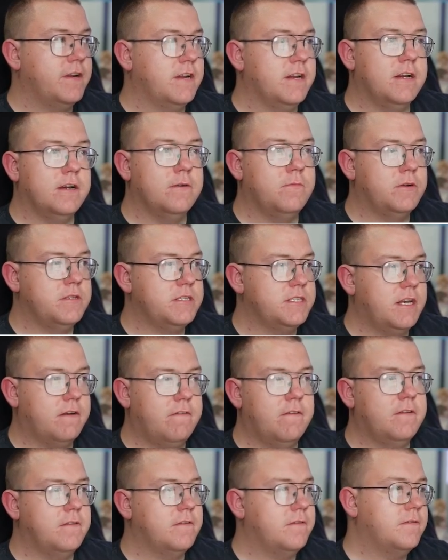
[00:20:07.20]
1/7,
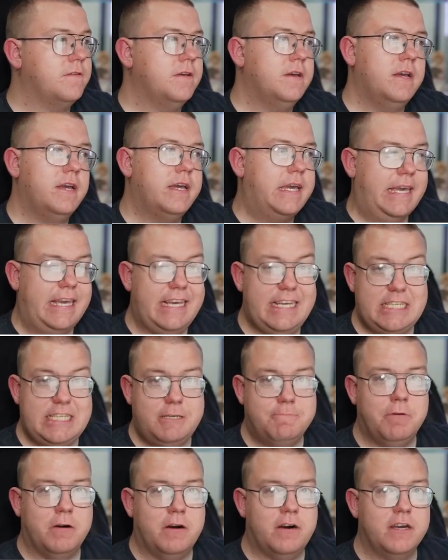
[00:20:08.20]
easy
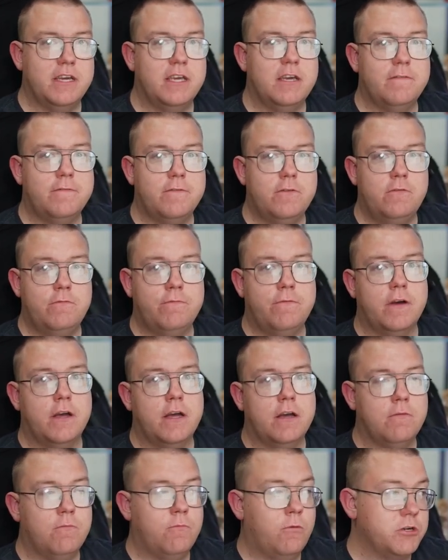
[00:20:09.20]
buy if you've
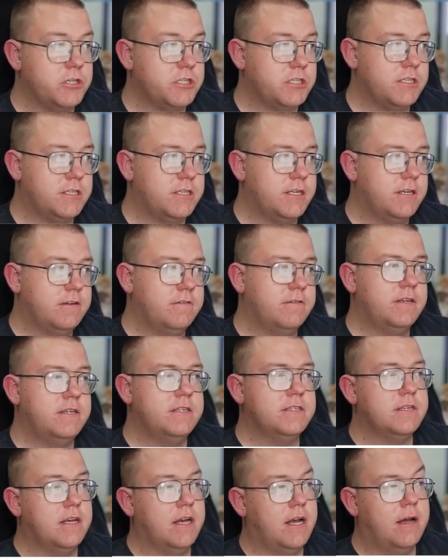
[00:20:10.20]
watched the series.
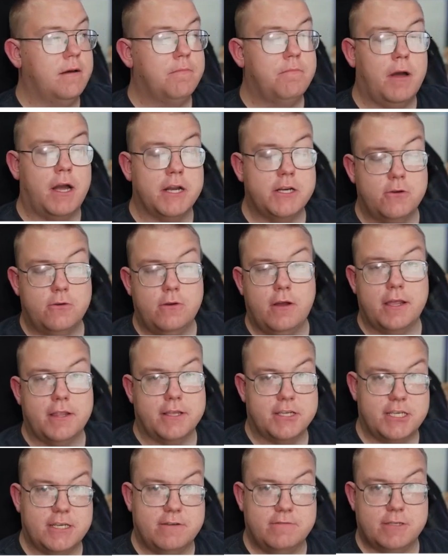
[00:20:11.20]
I do like the
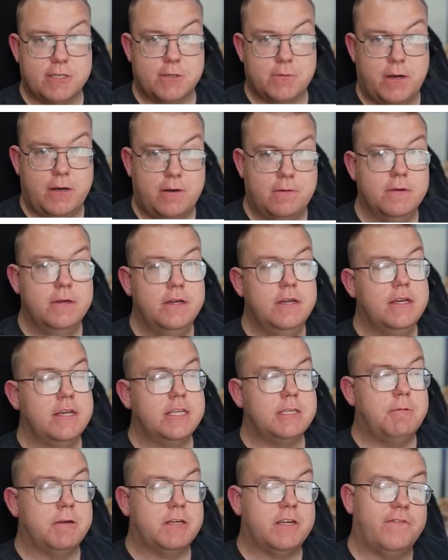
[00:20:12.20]
series as well,
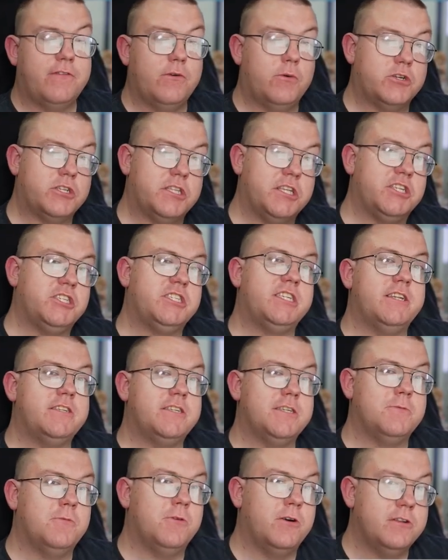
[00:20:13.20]
especially if you watch the uncensored
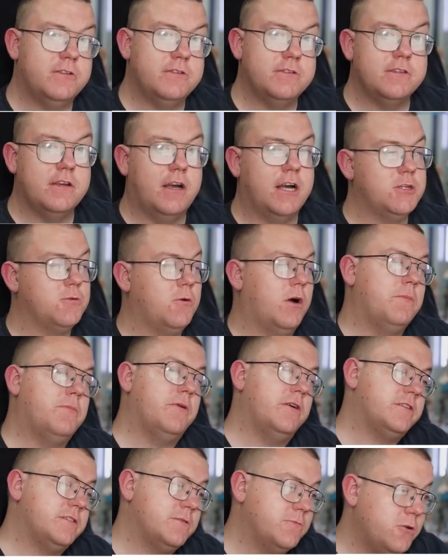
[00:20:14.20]
ones. That's what I
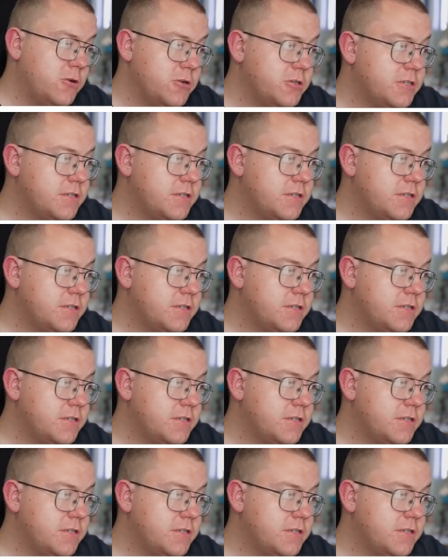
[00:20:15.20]
personally watched.